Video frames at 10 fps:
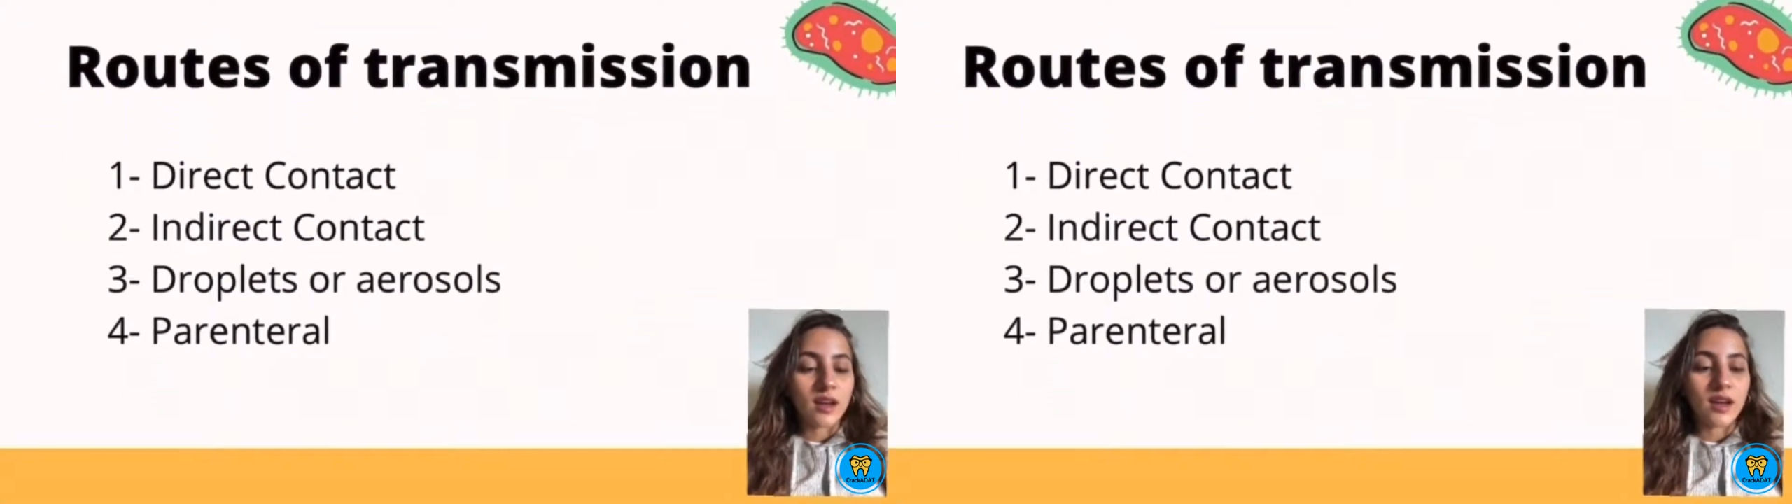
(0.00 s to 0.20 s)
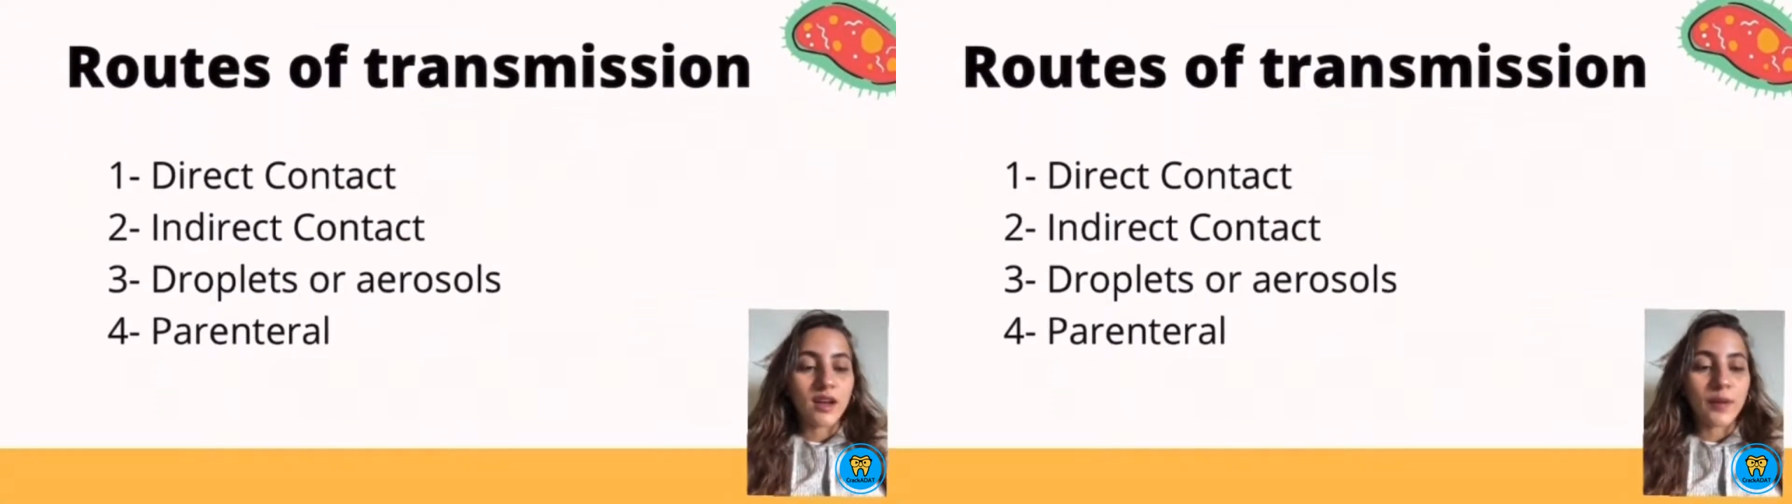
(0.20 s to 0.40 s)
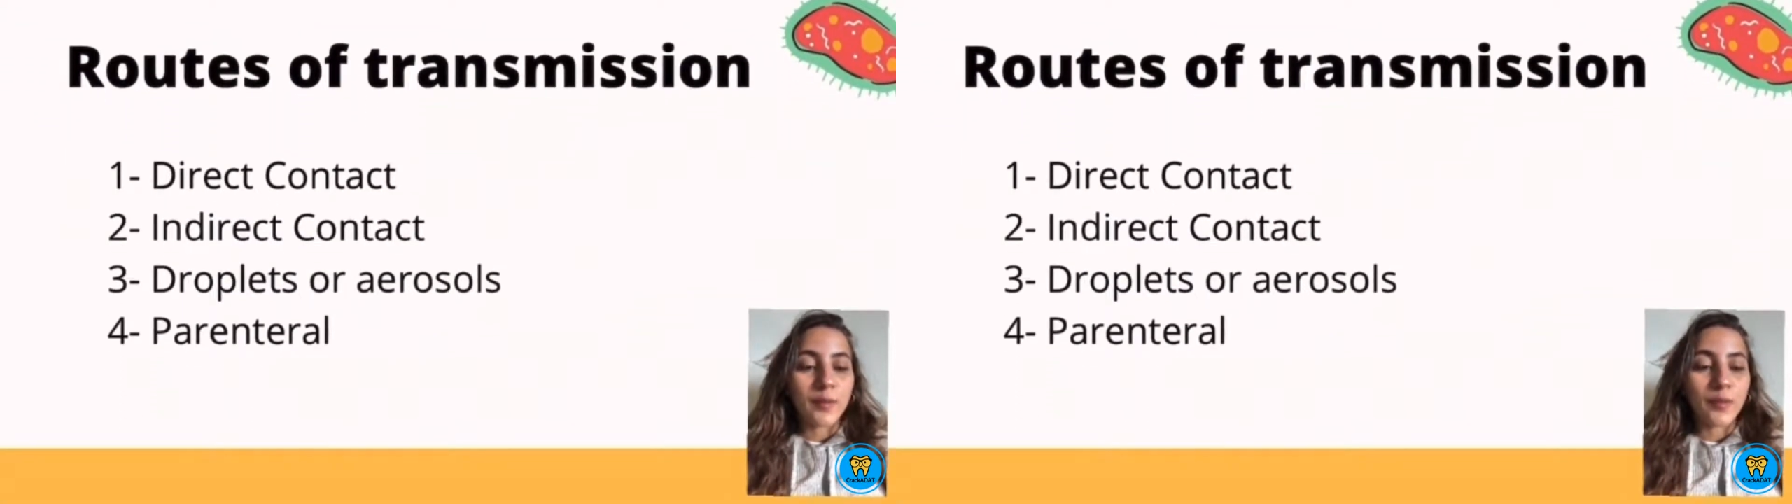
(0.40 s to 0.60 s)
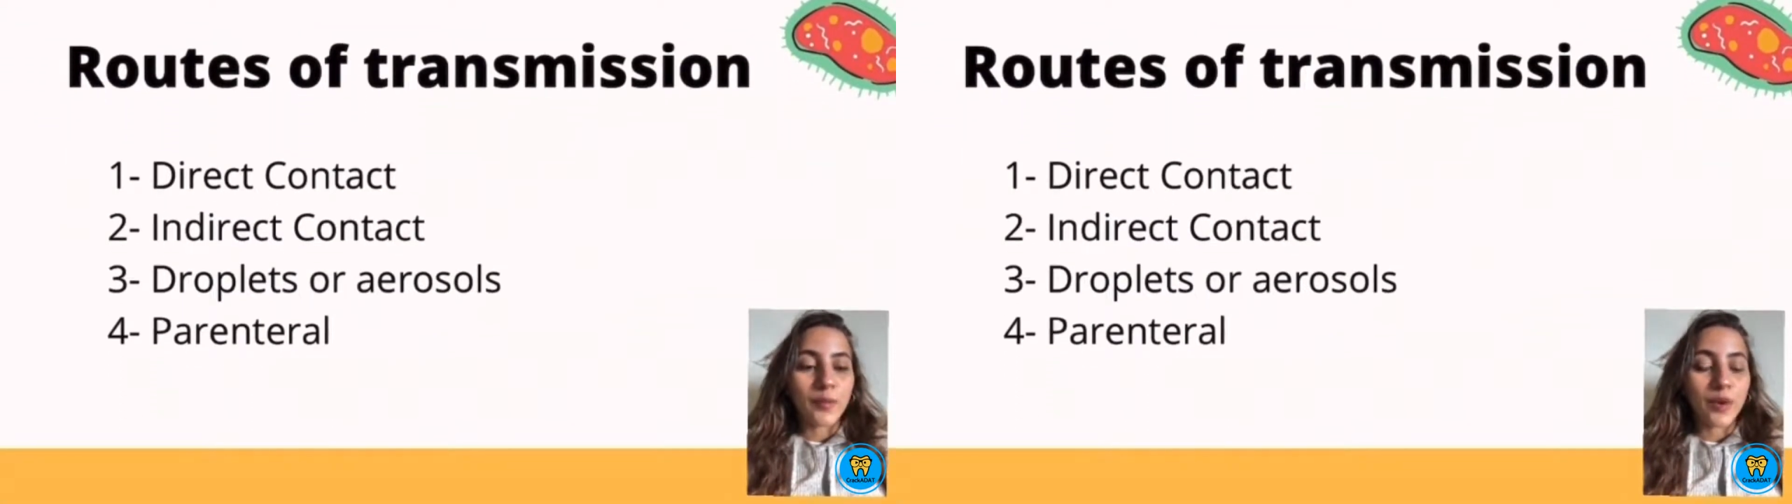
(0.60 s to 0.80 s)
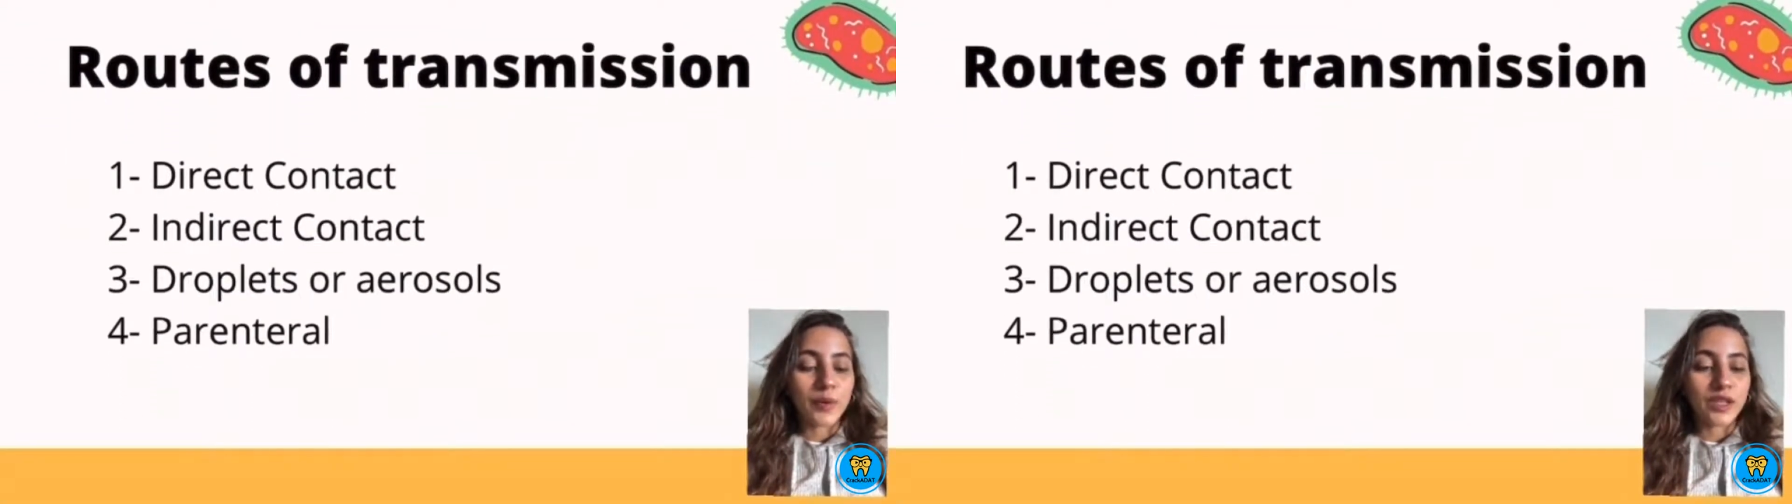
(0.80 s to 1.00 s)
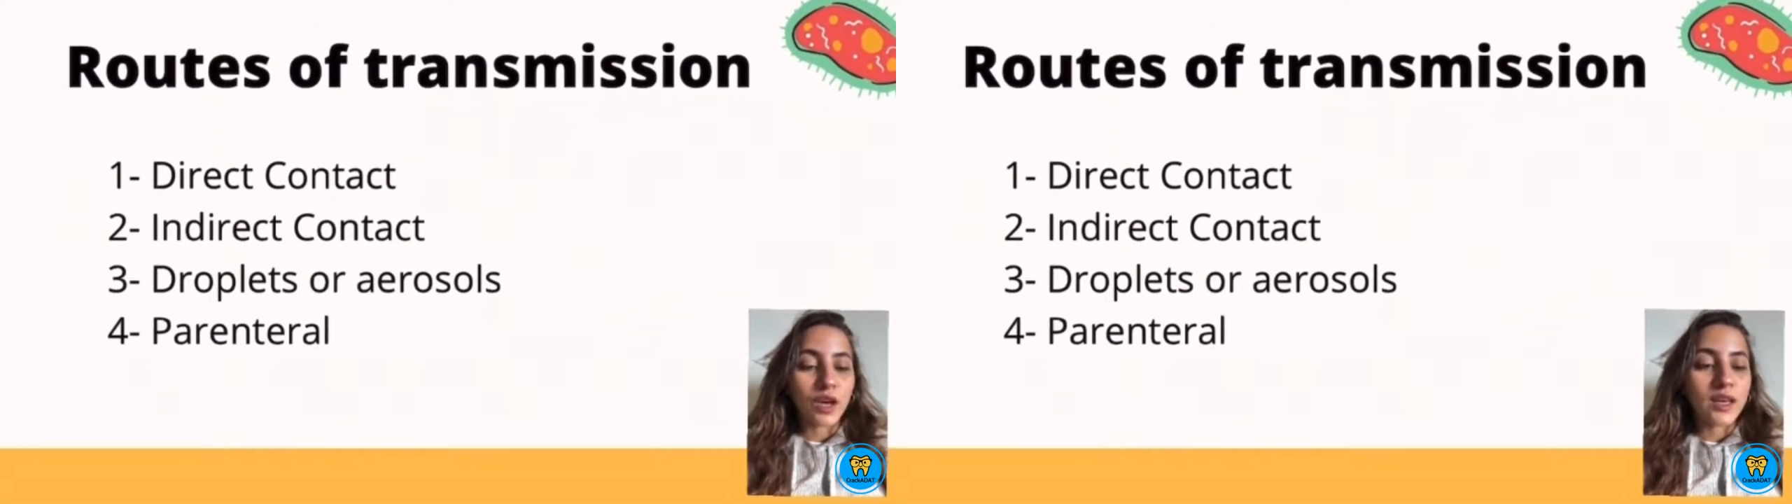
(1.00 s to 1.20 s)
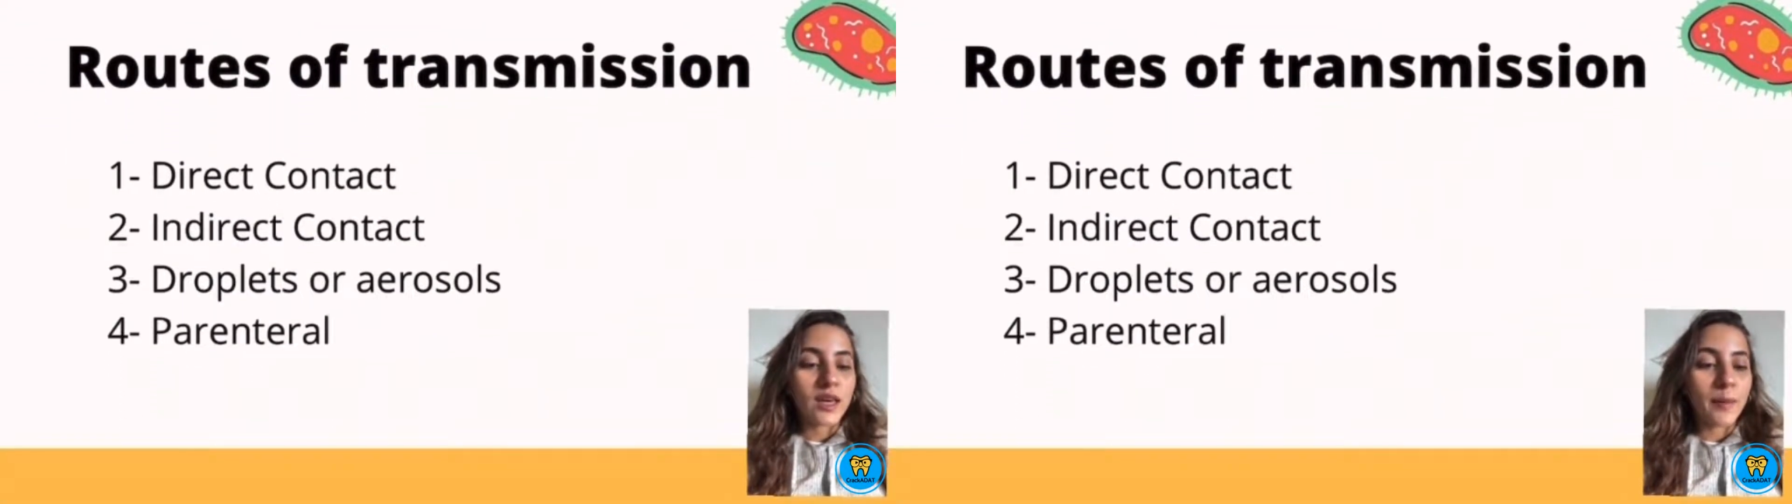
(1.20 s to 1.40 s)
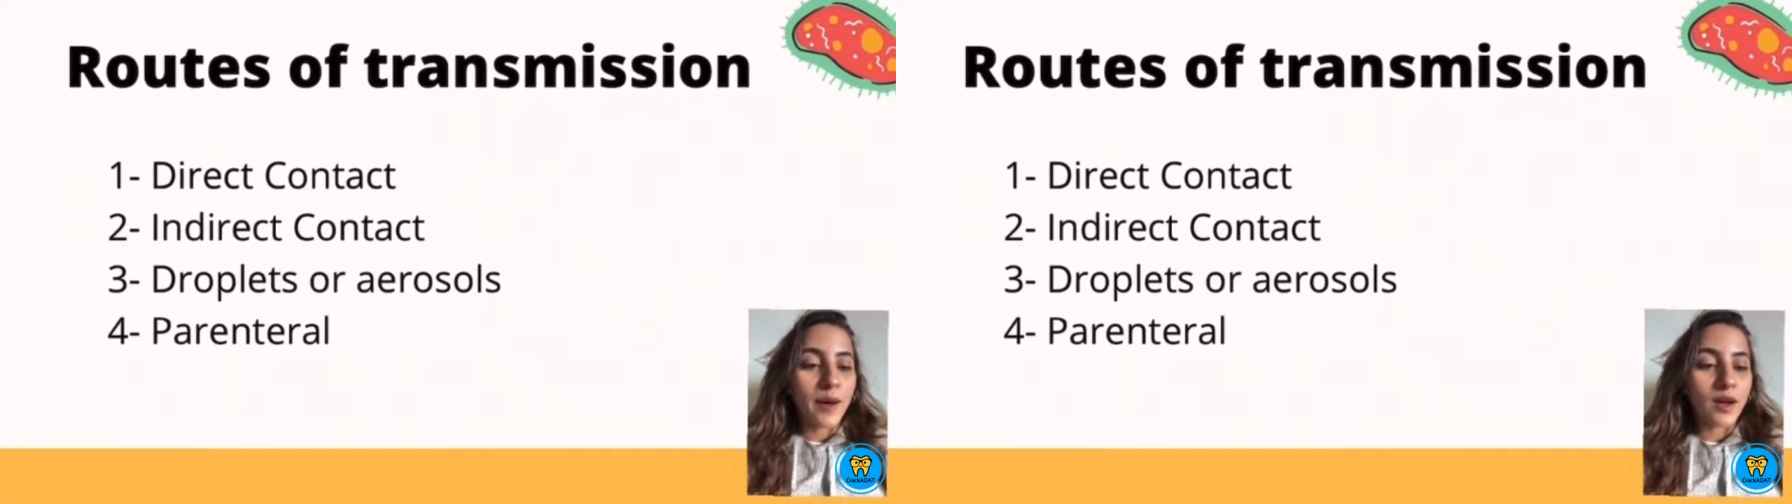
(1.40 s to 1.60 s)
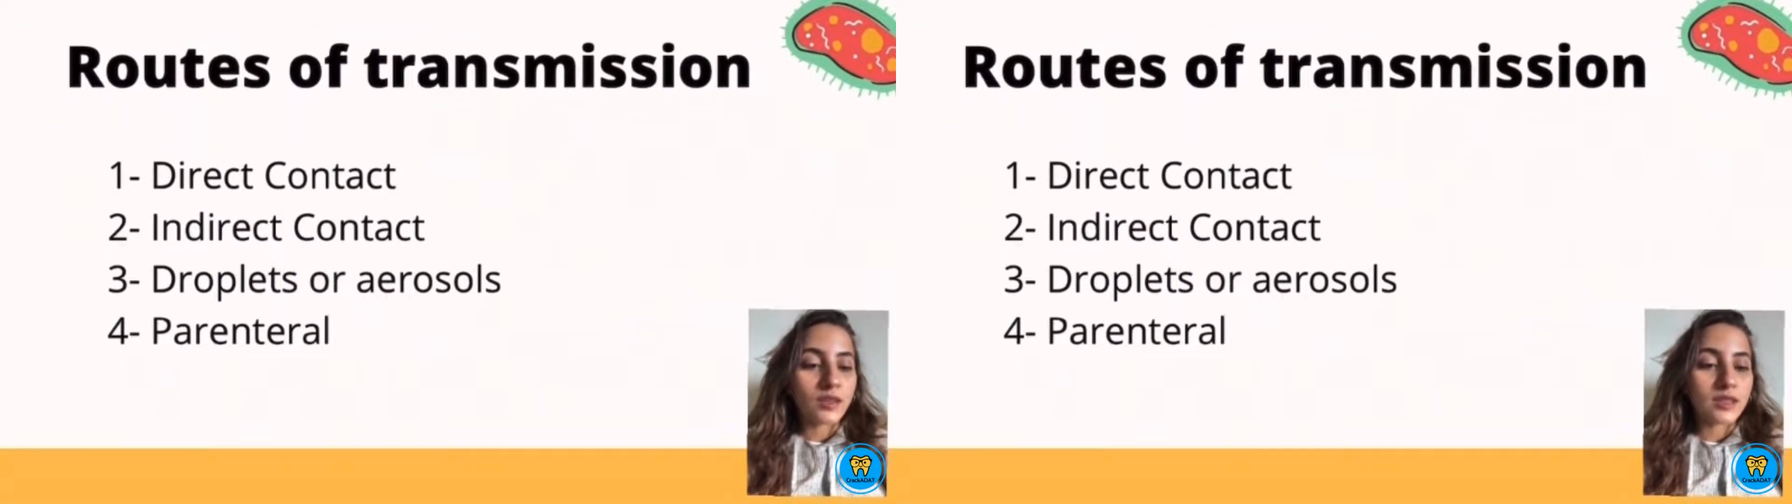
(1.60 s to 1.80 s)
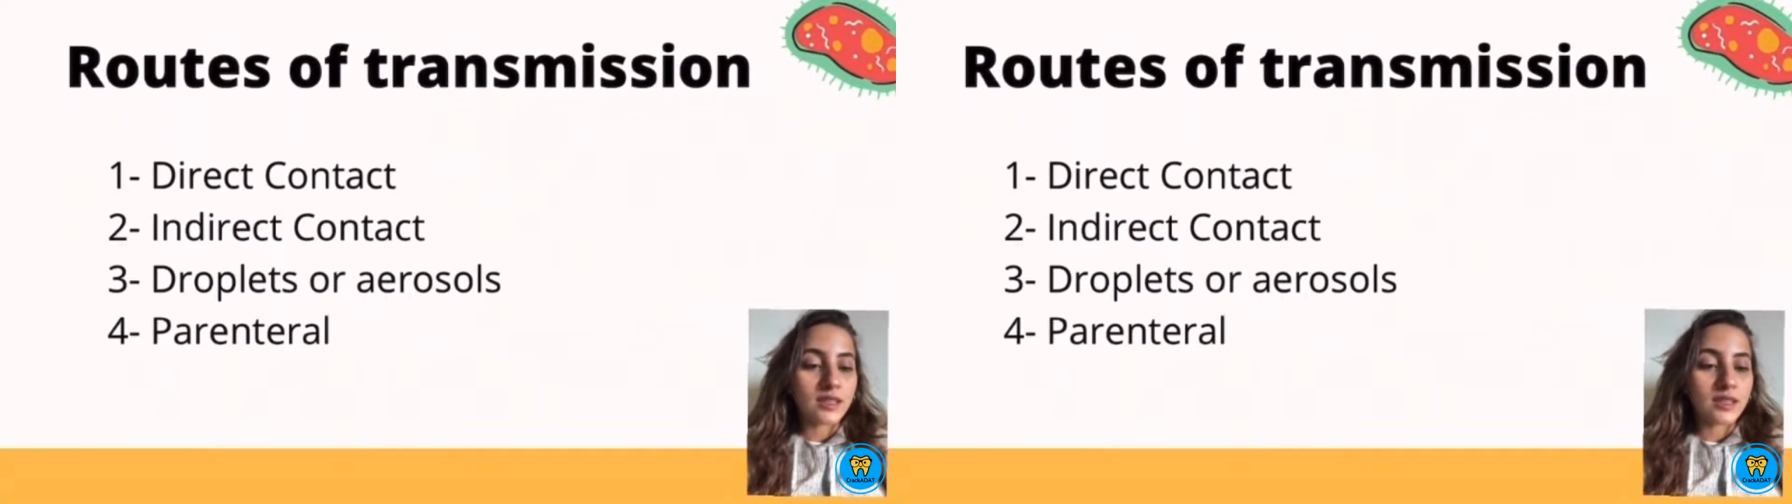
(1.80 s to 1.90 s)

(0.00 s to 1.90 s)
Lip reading: when we're talking about